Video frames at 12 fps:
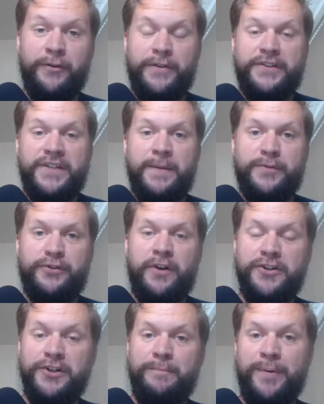the same
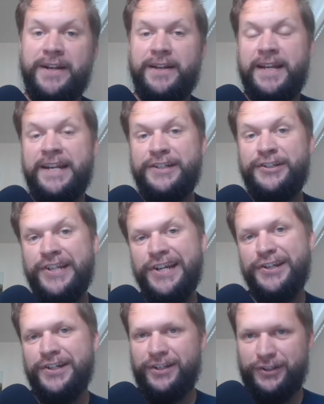structure, but in
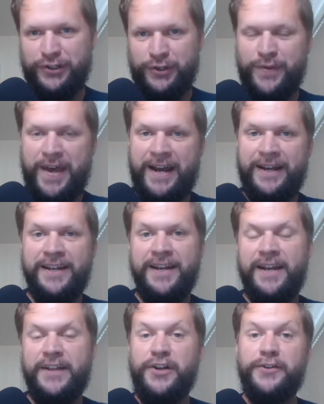addition to that,
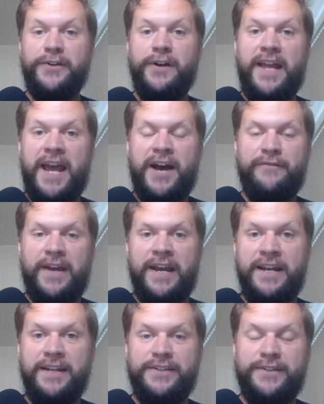it's also going to have
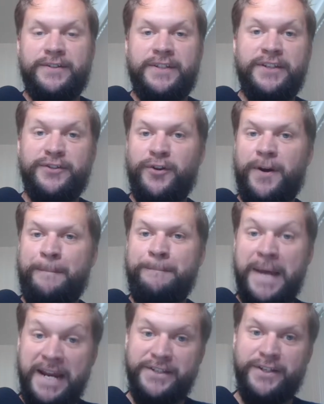a 6-star
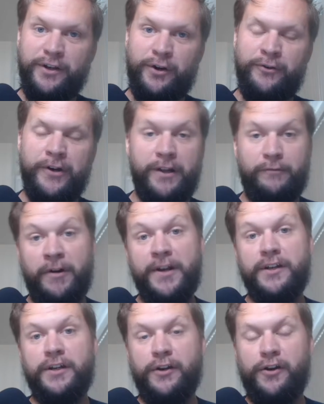basic arena running
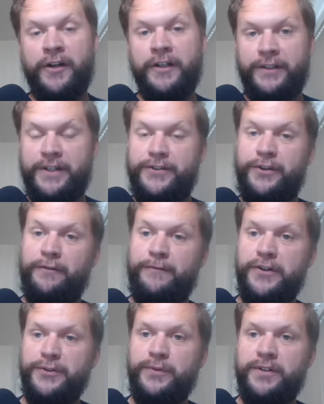concurrently. So the
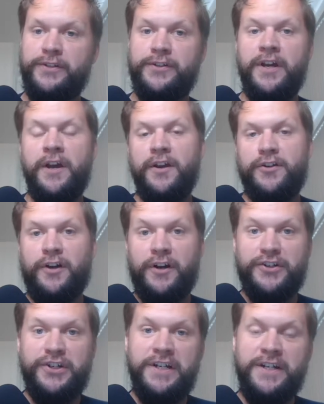first one is
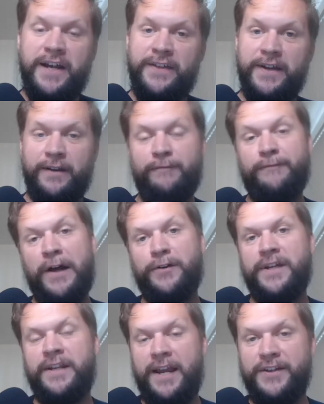Shang-Chi, and then
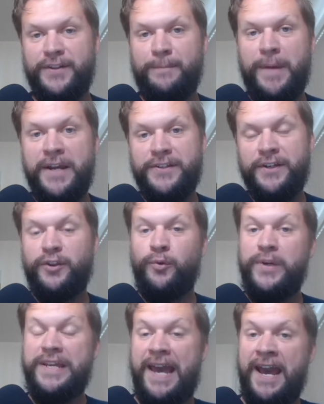Falcon as the basic. The
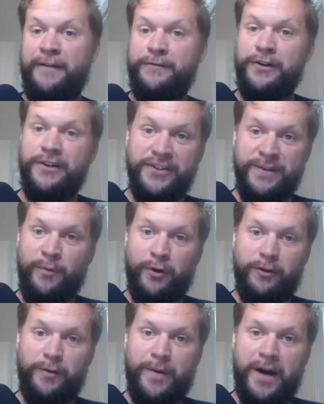week after is
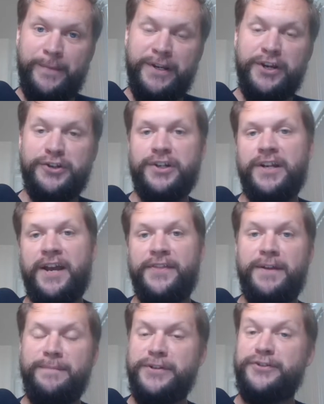Immortal Abomination, and
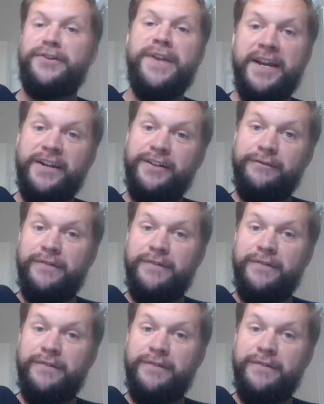then Mr. Negative